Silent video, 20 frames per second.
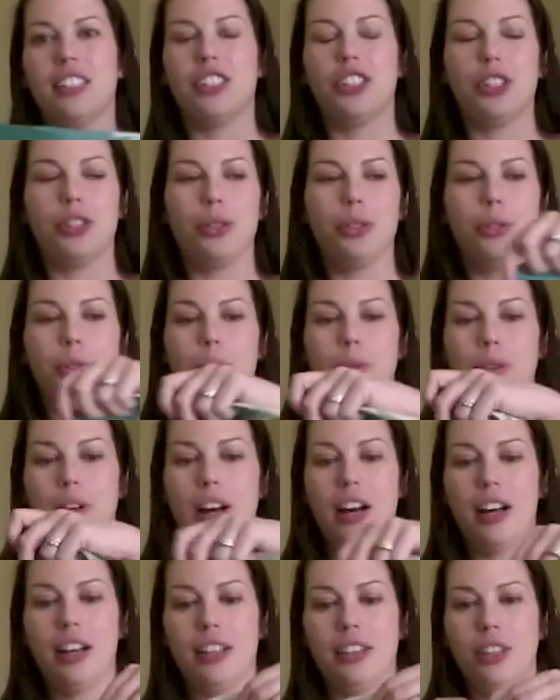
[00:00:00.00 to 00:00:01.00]
to
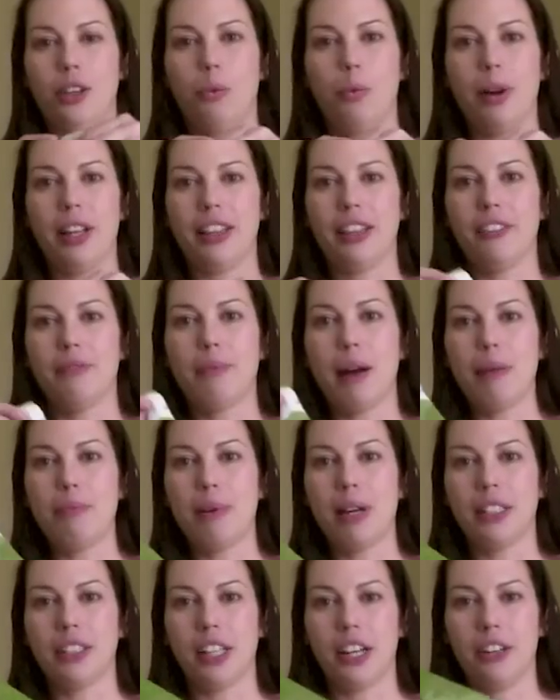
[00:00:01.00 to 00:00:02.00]
the width of my
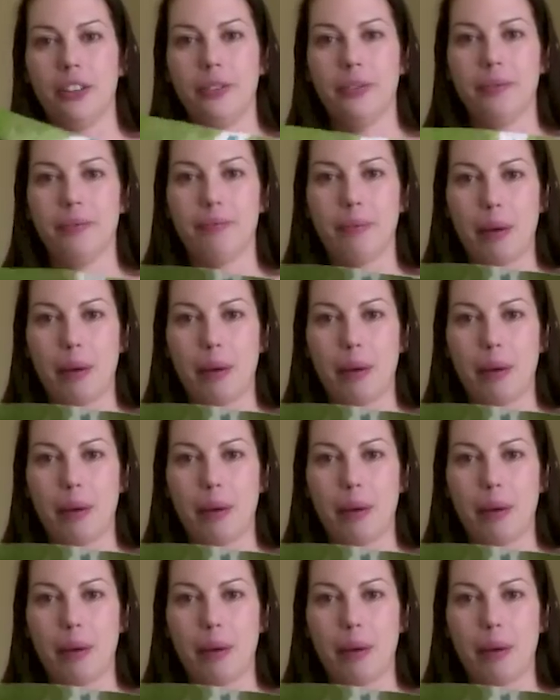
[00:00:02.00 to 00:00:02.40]
pillow.